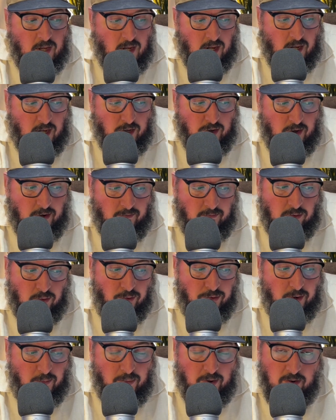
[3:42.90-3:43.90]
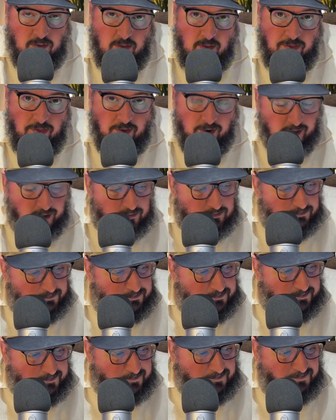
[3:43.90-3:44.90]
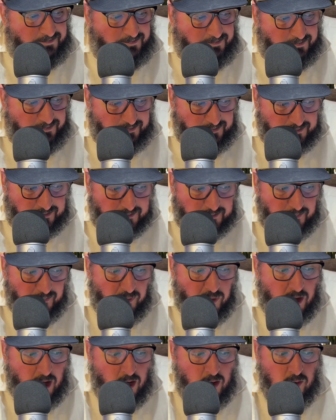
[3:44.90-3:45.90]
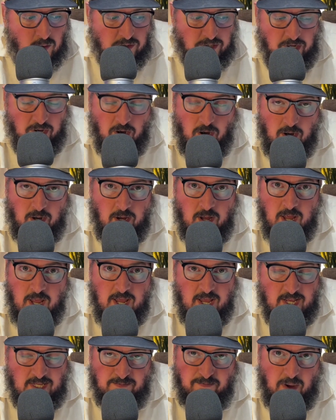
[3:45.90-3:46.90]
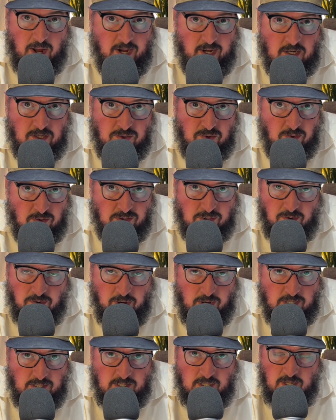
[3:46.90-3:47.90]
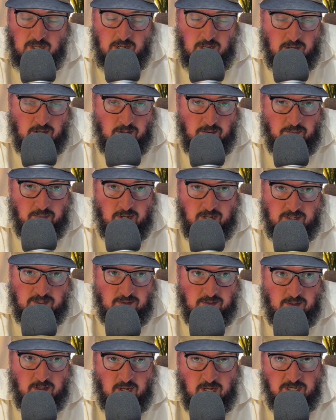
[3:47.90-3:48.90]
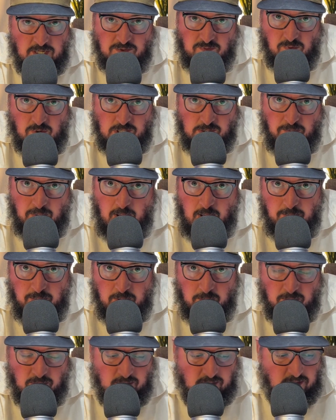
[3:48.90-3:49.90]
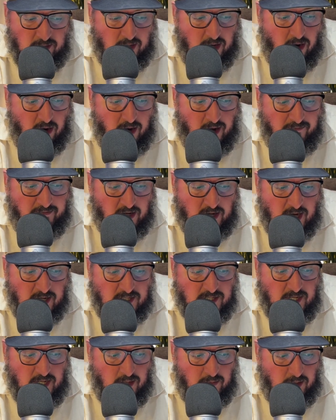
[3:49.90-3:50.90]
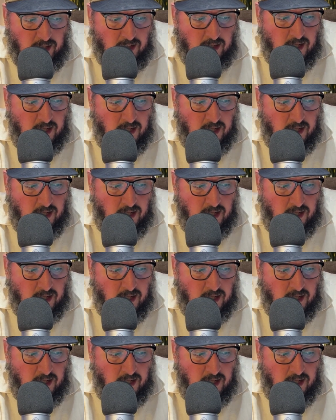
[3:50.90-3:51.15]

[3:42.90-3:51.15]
You have Luther Burden III, who's a yard. His body control is crazy, and he just runs by people. He's a yard after catch demon.